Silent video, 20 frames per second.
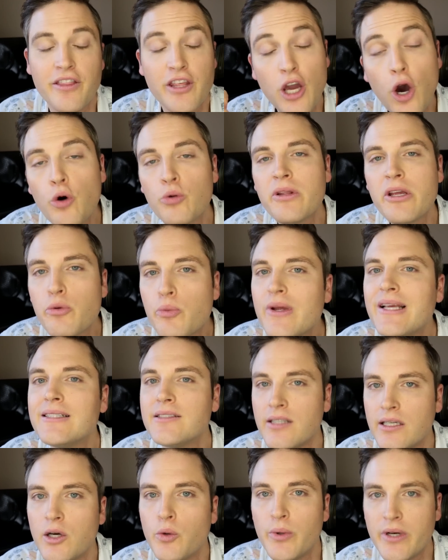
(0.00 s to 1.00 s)
The only
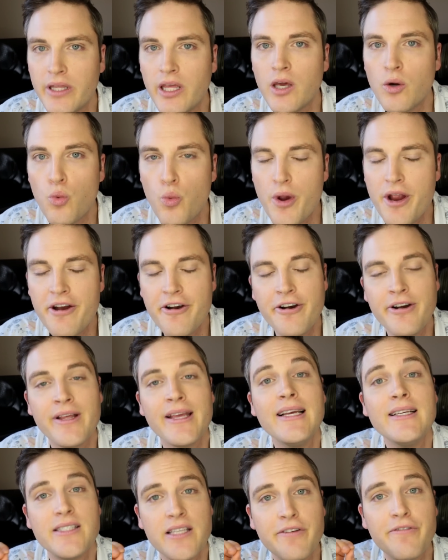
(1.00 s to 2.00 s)
reason it would get
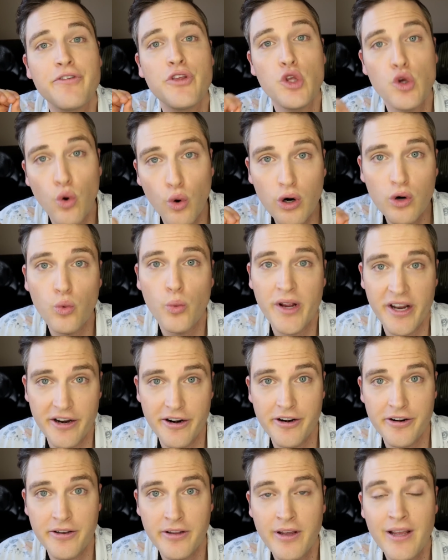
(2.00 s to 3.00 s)
weird is if you're
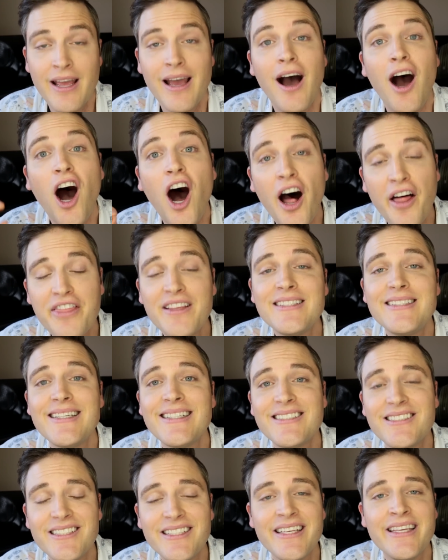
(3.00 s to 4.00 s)
weird.
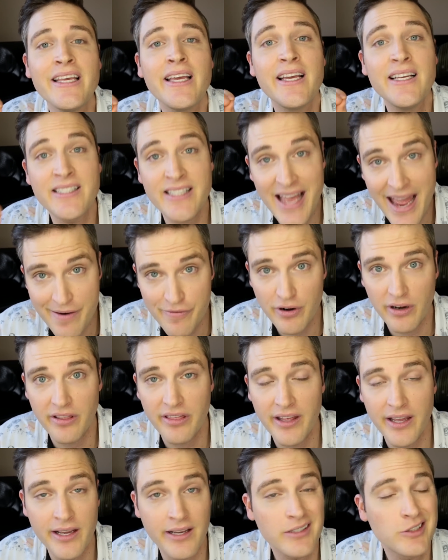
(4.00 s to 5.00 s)
Authenticity is
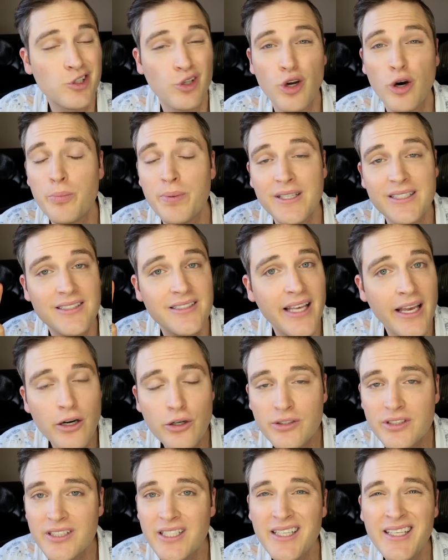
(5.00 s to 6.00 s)
everything. So don't be
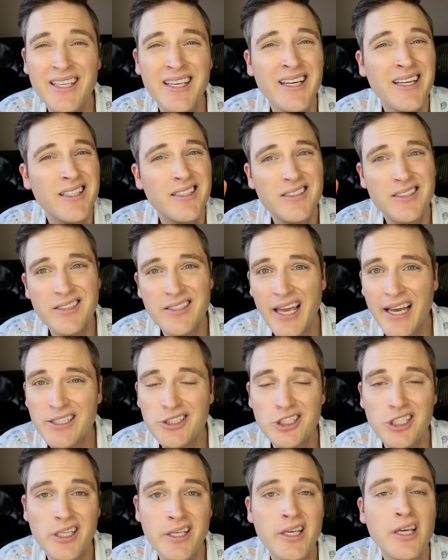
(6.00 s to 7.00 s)
salesy,
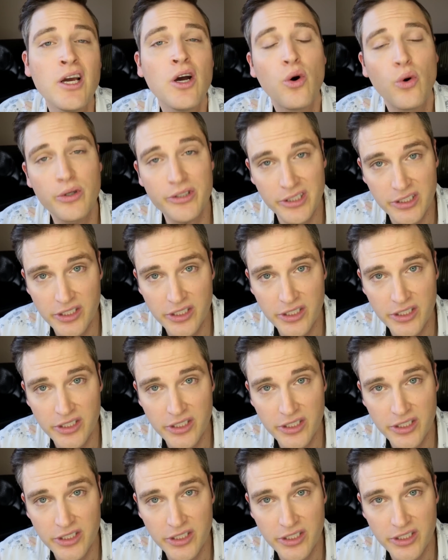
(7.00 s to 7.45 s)
sketchy, or